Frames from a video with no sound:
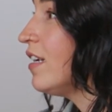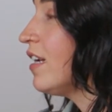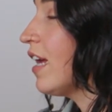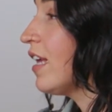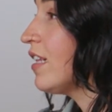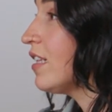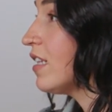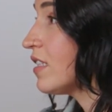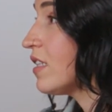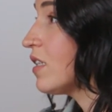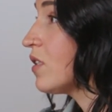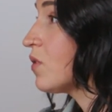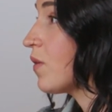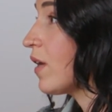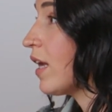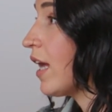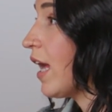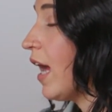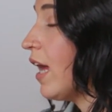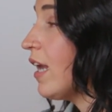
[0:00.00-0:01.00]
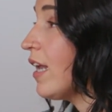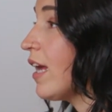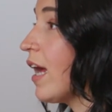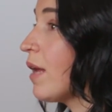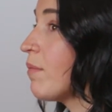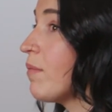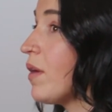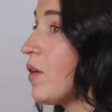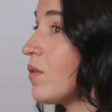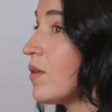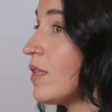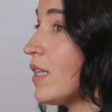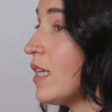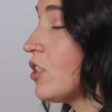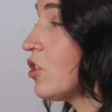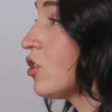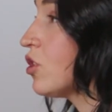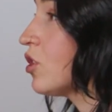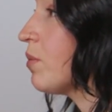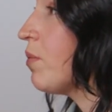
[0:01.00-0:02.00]
And this is what I had. I had my
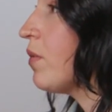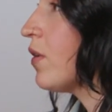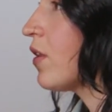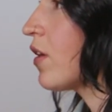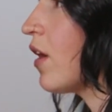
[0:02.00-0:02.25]
relationship with